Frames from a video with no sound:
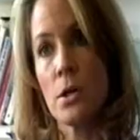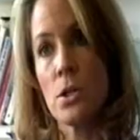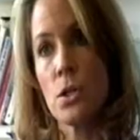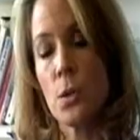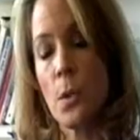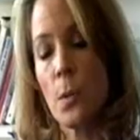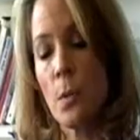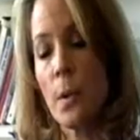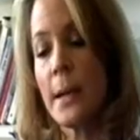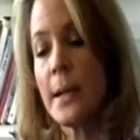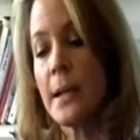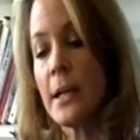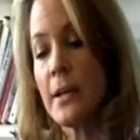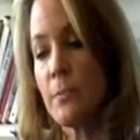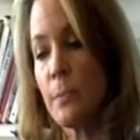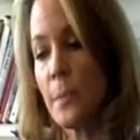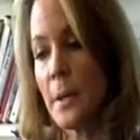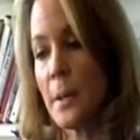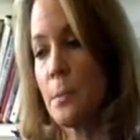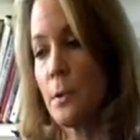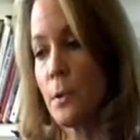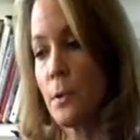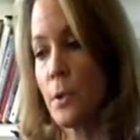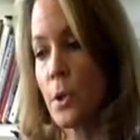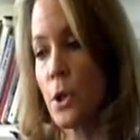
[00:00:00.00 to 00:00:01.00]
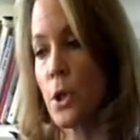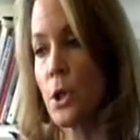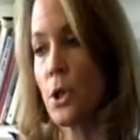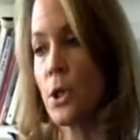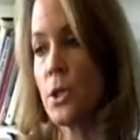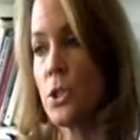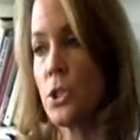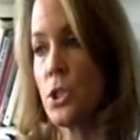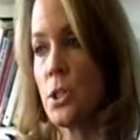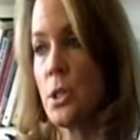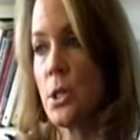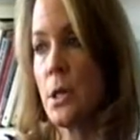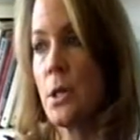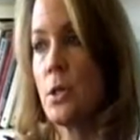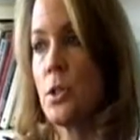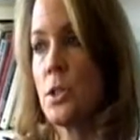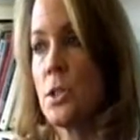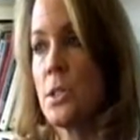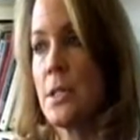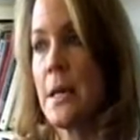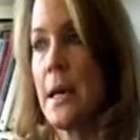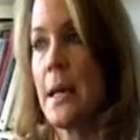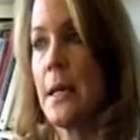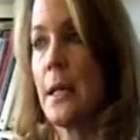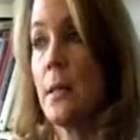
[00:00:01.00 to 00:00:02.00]
So I want to give people the courage and the
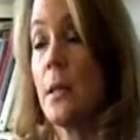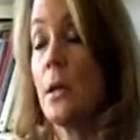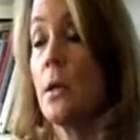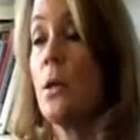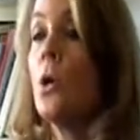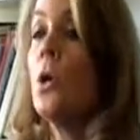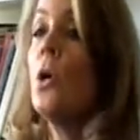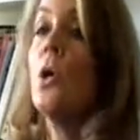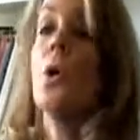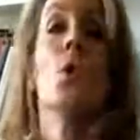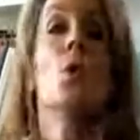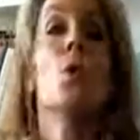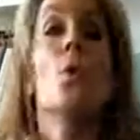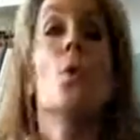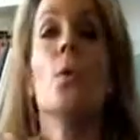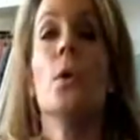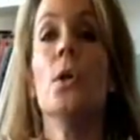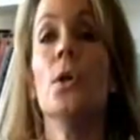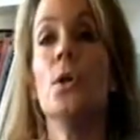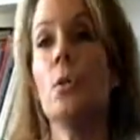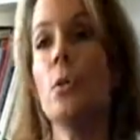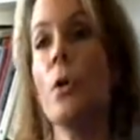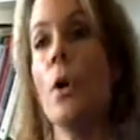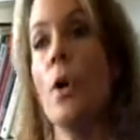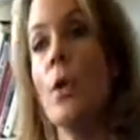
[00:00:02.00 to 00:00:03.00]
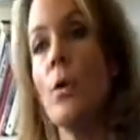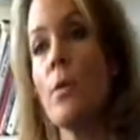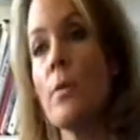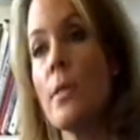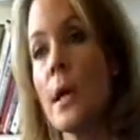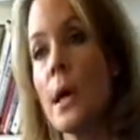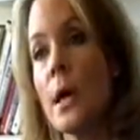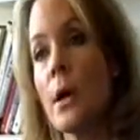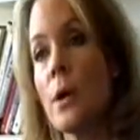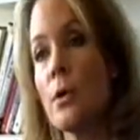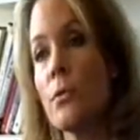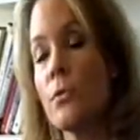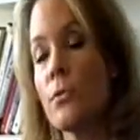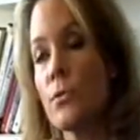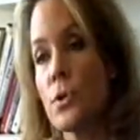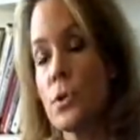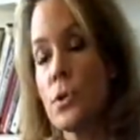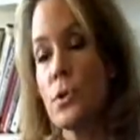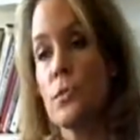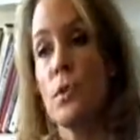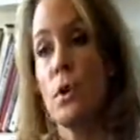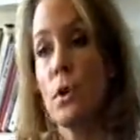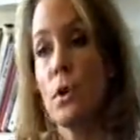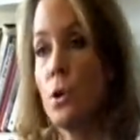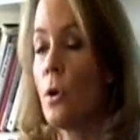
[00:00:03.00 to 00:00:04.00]
understanding that when you go there, first
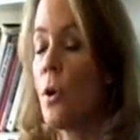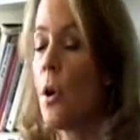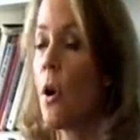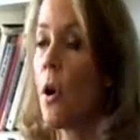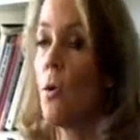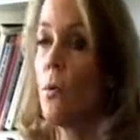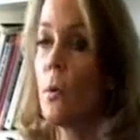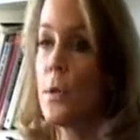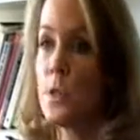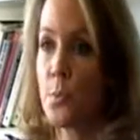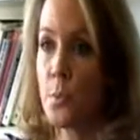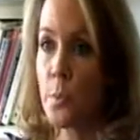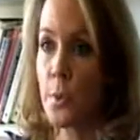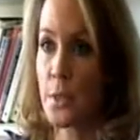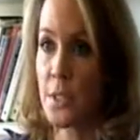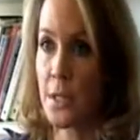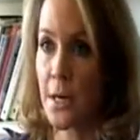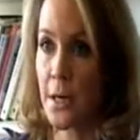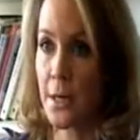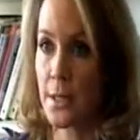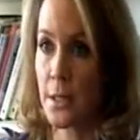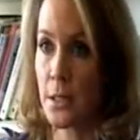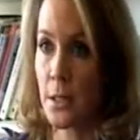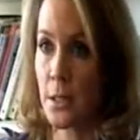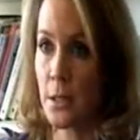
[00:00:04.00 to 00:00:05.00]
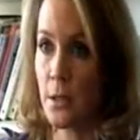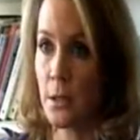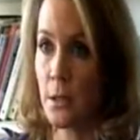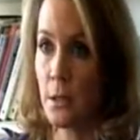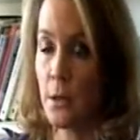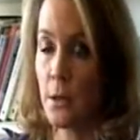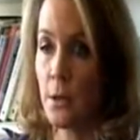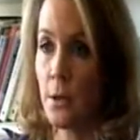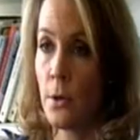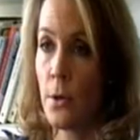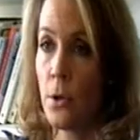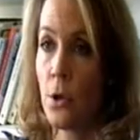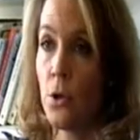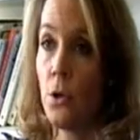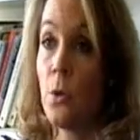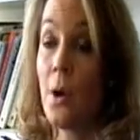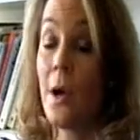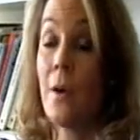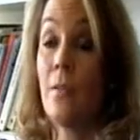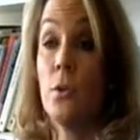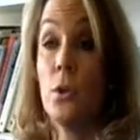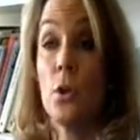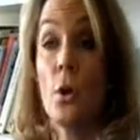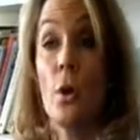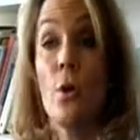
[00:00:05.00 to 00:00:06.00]
of all, you're always protected. You
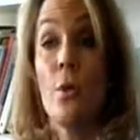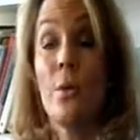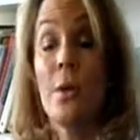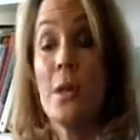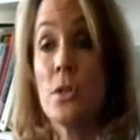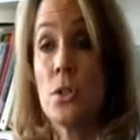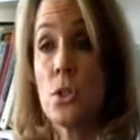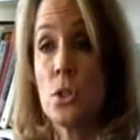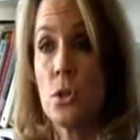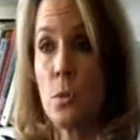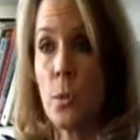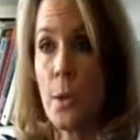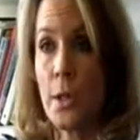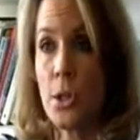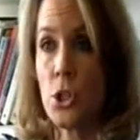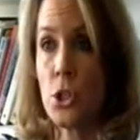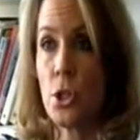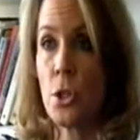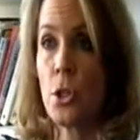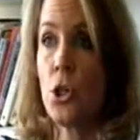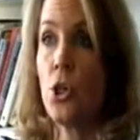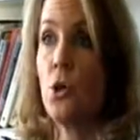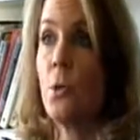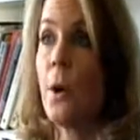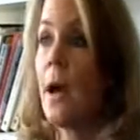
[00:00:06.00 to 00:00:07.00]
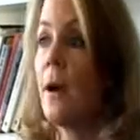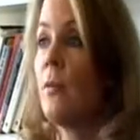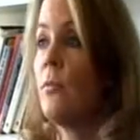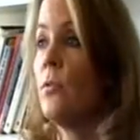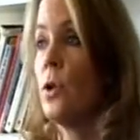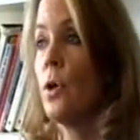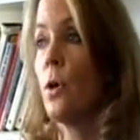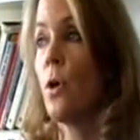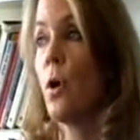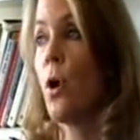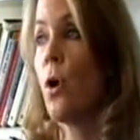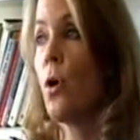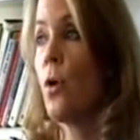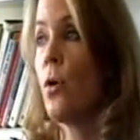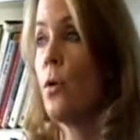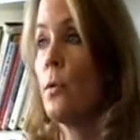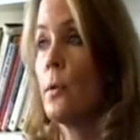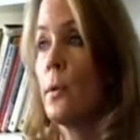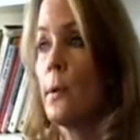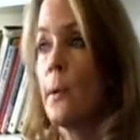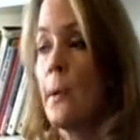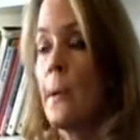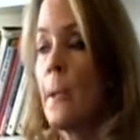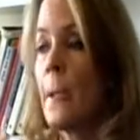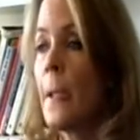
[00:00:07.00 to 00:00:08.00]
have your own intuition. You have your own
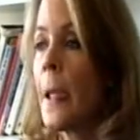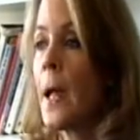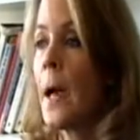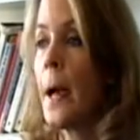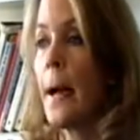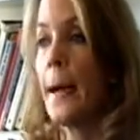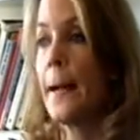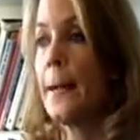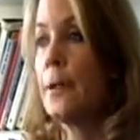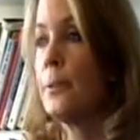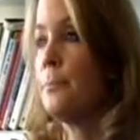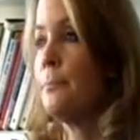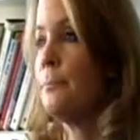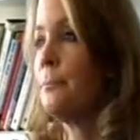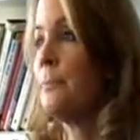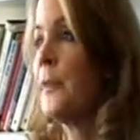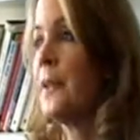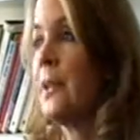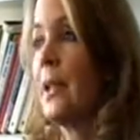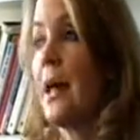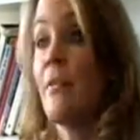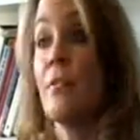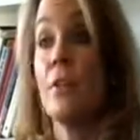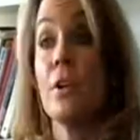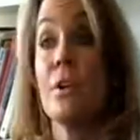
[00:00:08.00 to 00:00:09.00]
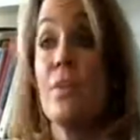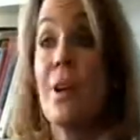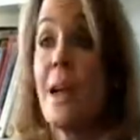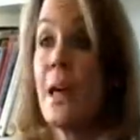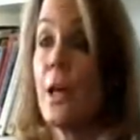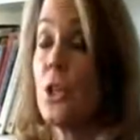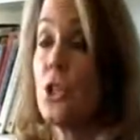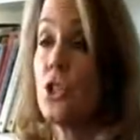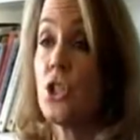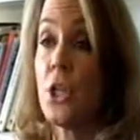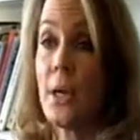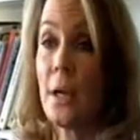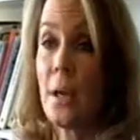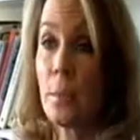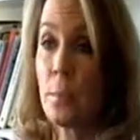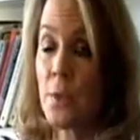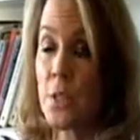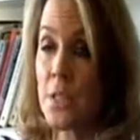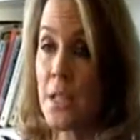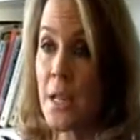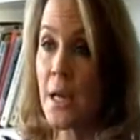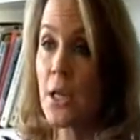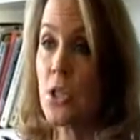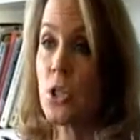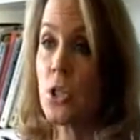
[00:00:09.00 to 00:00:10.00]
level of energetic
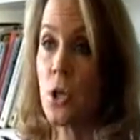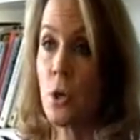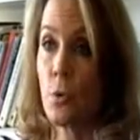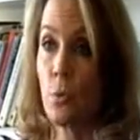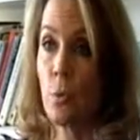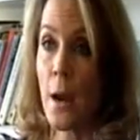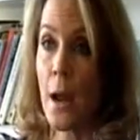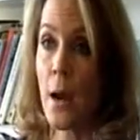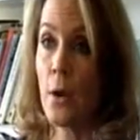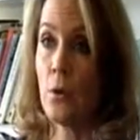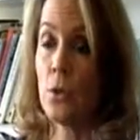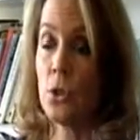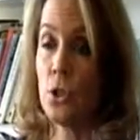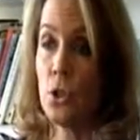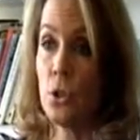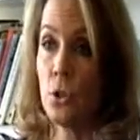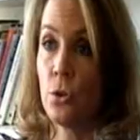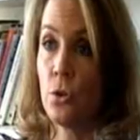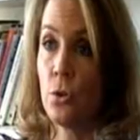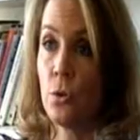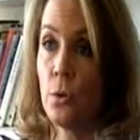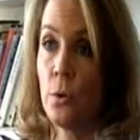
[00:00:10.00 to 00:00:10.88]
protection around you,